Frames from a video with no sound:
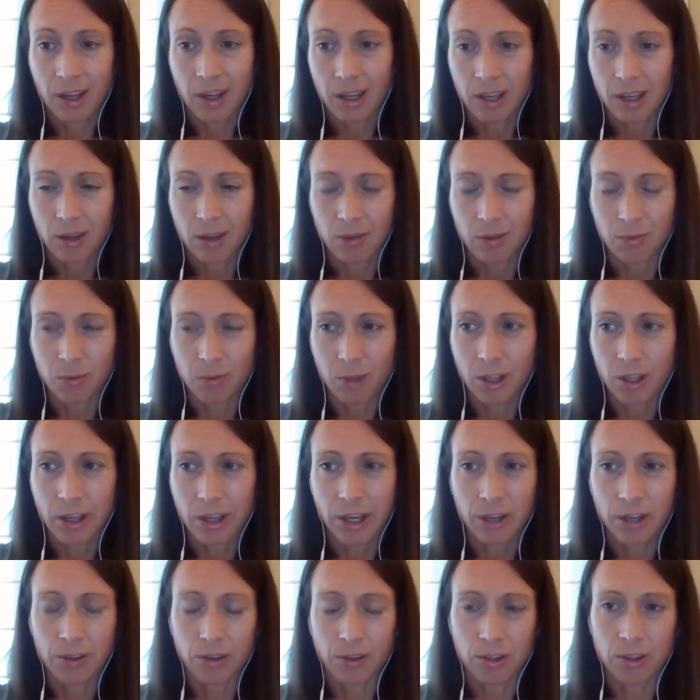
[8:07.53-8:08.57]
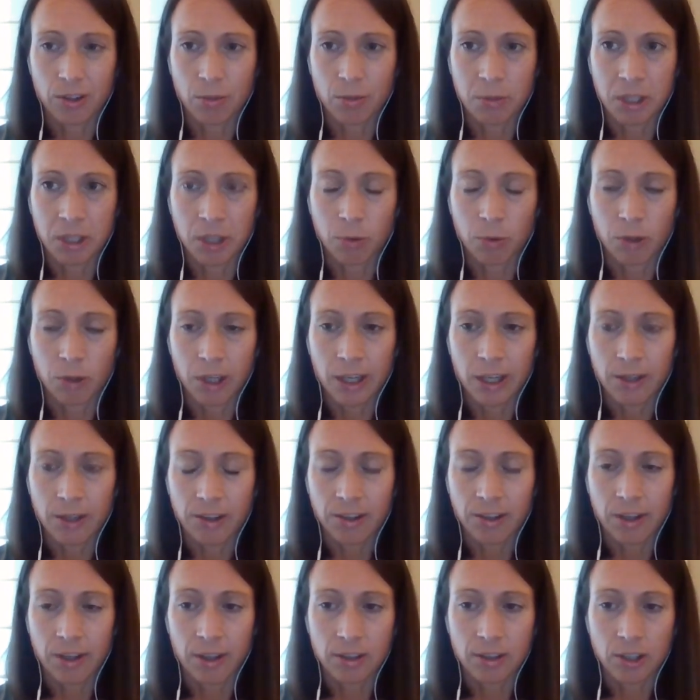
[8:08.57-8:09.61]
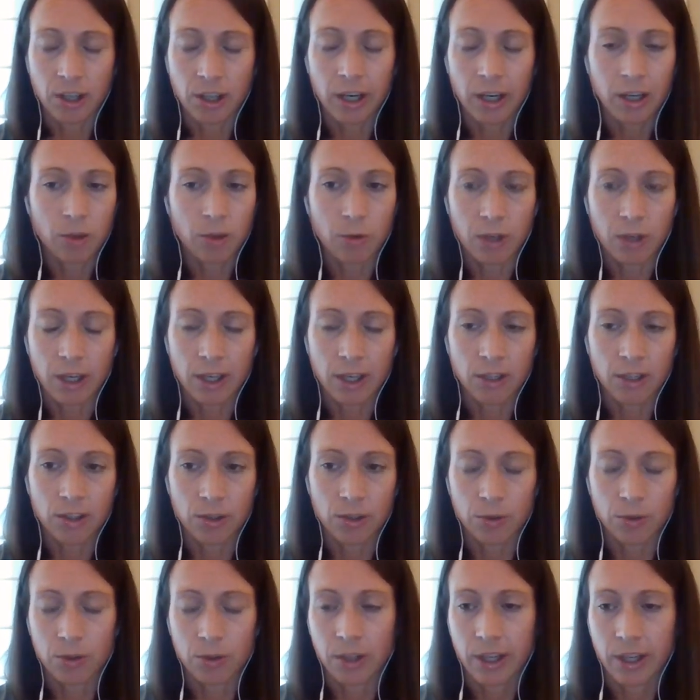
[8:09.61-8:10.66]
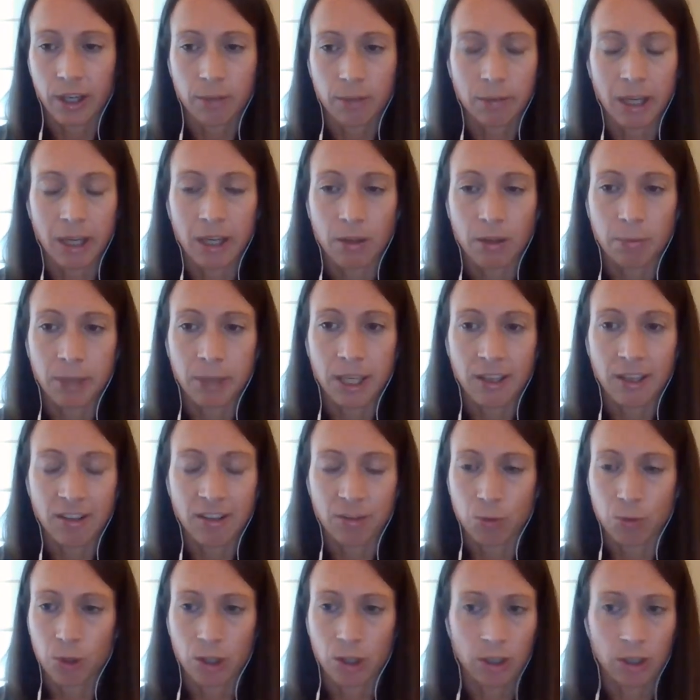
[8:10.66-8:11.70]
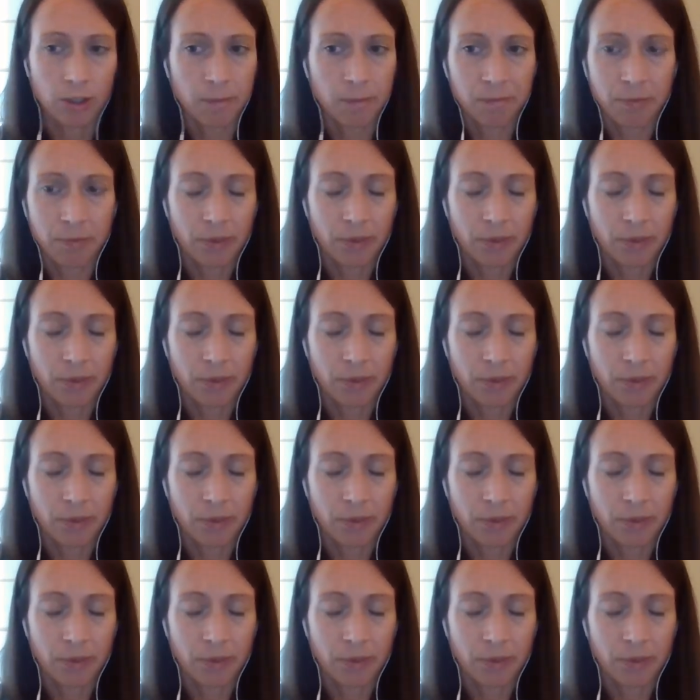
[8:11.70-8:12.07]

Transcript: and while I don't do many workouts on the track, when I do like mile pace work,